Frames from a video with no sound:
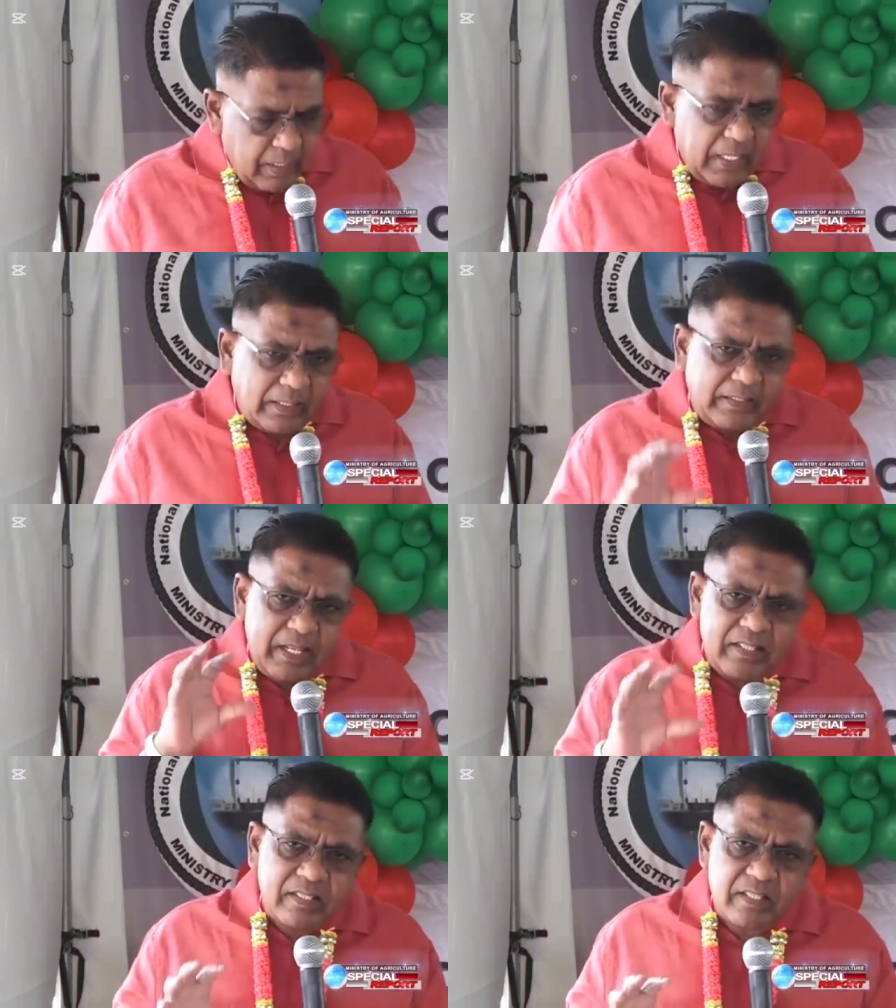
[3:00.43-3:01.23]
That
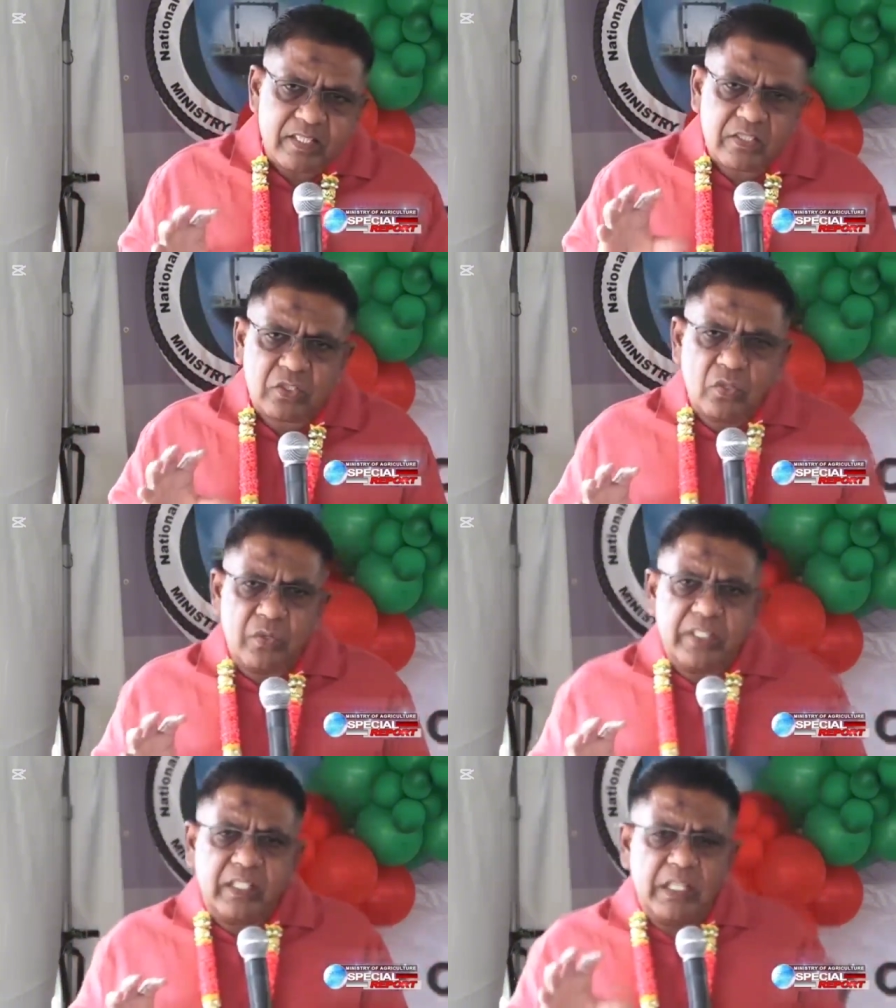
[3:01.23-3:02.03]
tells us a
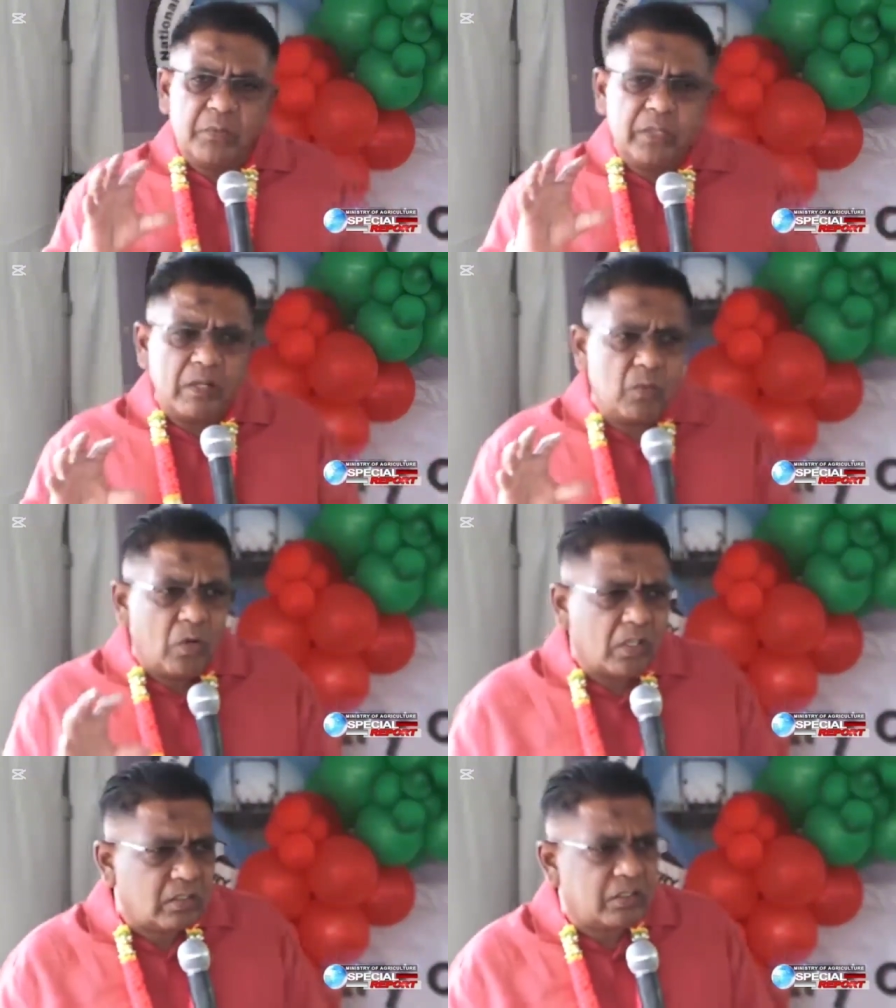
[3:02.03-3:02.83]
story that if we can
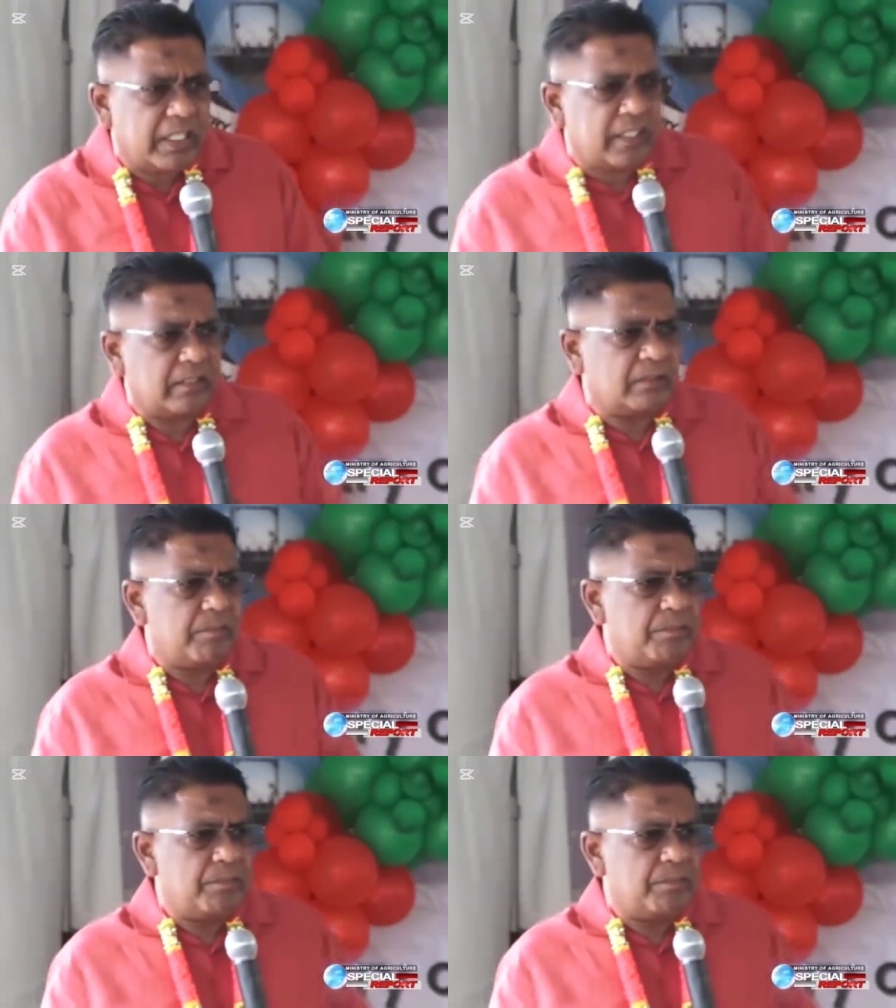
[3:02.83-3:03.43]
work together,